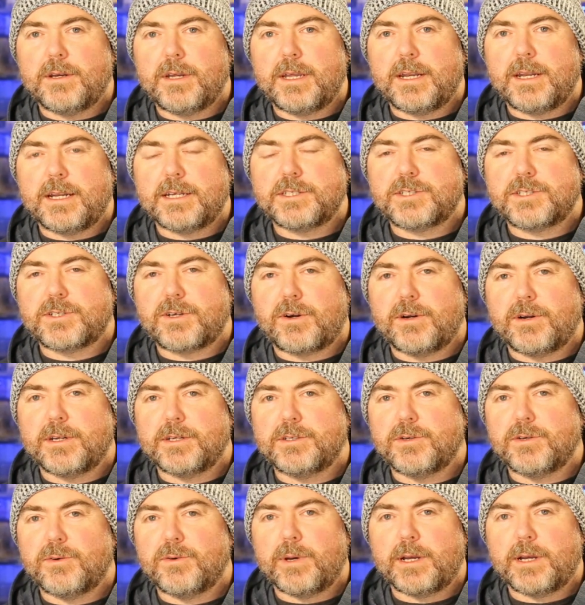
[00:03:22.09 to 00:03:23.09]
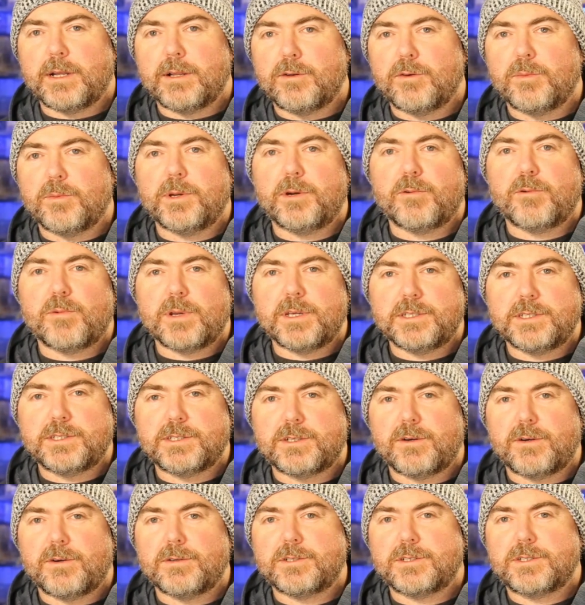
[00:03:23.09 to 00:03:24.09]
And I started doing a little bit of
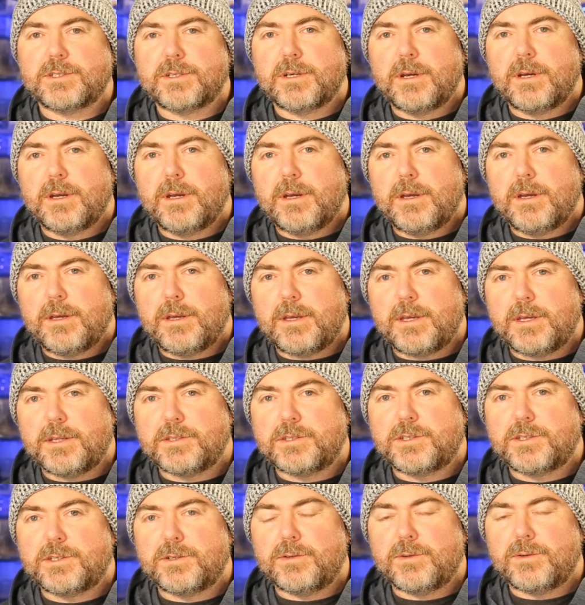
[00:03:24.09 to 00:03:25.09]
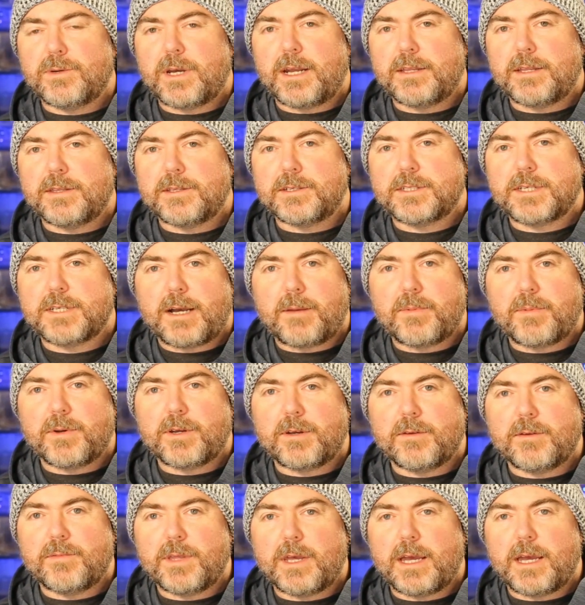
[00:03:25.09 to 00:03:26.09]
research into kind of the topic
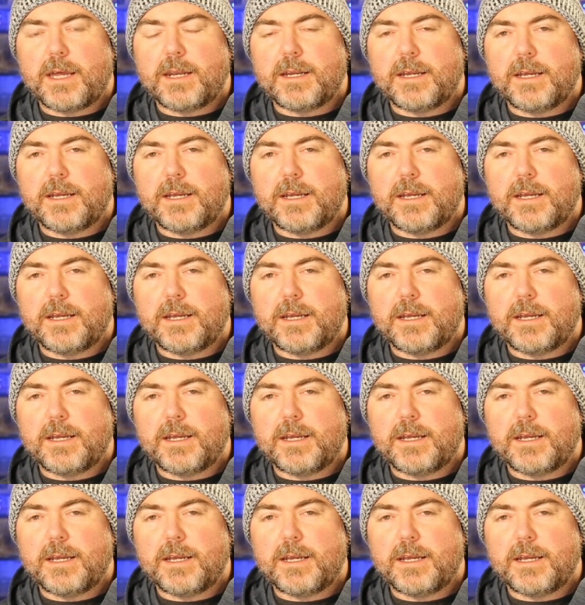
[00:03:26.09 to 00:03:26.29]
of that.